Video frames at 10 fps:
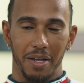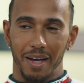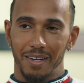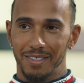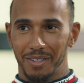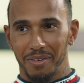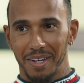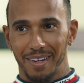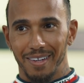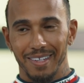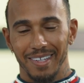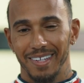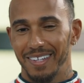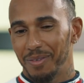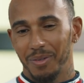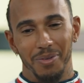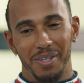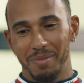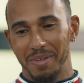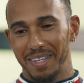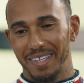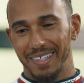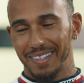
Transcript: Islands and Grenada, I'll always be